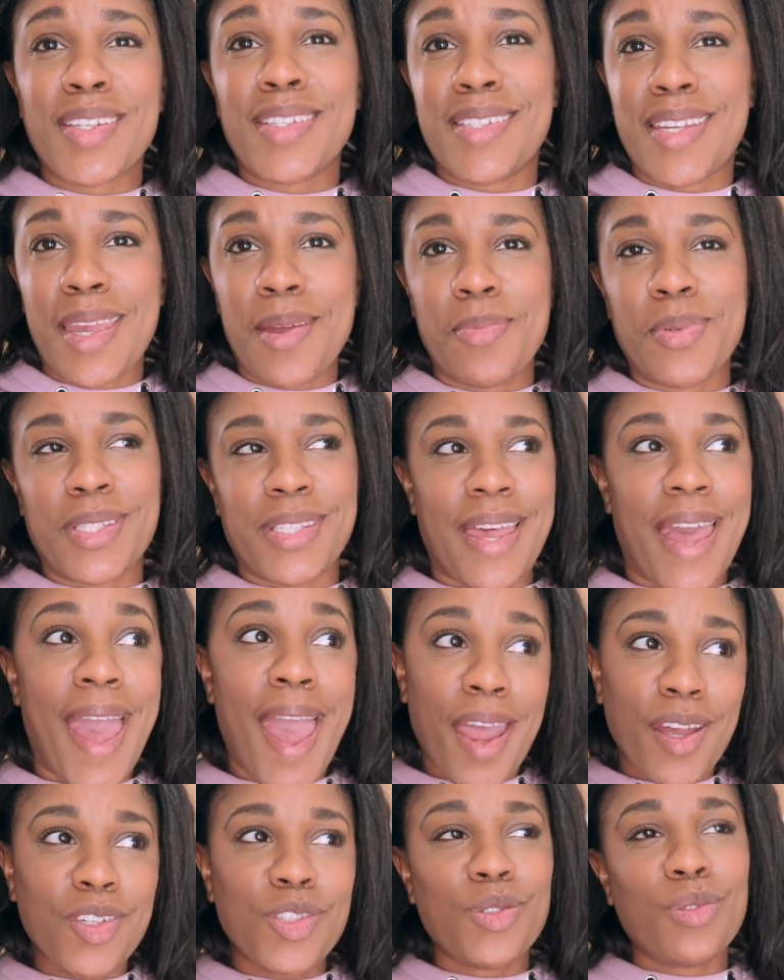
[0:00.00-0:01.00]
and tape is
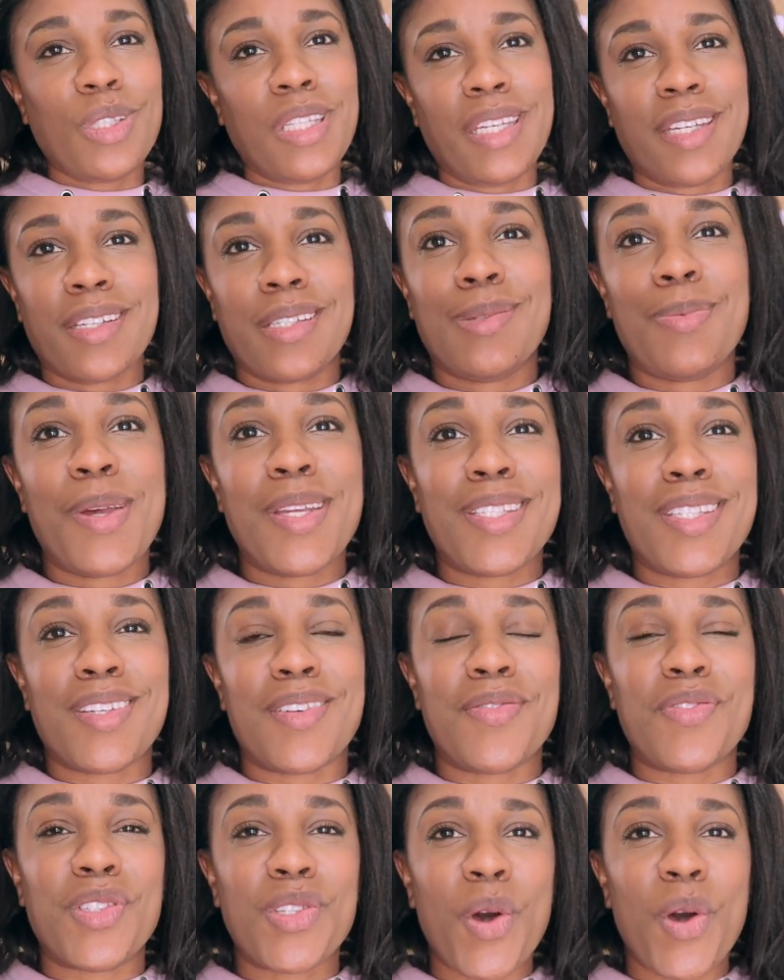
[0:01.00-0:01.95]
actually expensive.